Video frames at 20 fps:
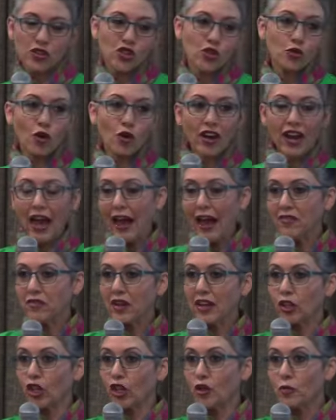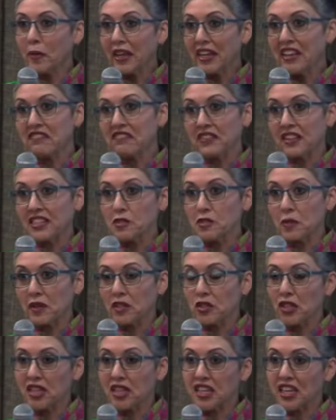you won't have a lot of benefits, but
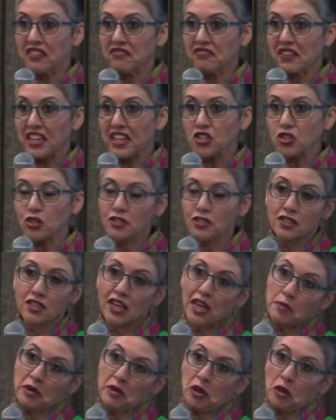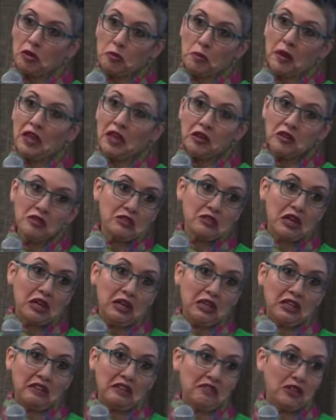you can get facials and chemical peels
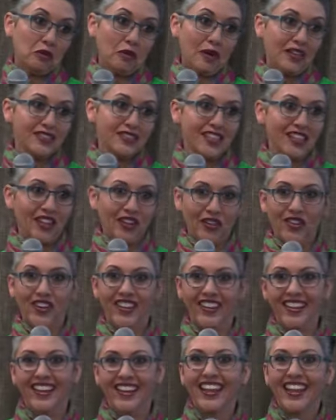done if you want to.